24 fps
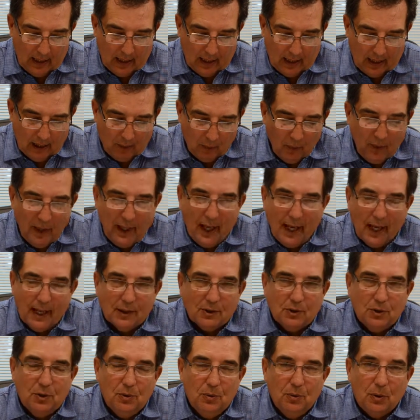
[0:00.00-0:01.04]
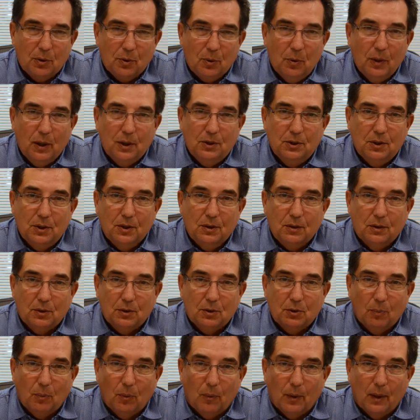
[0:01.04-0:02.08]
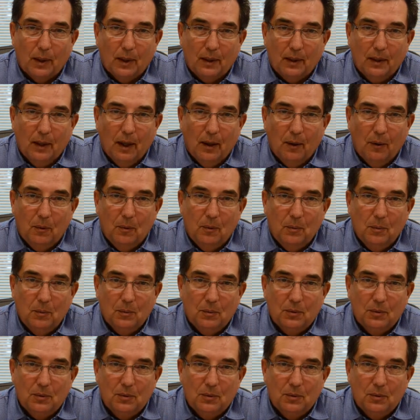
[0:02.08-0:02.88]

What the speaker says: I want to ask you a question this morning, though.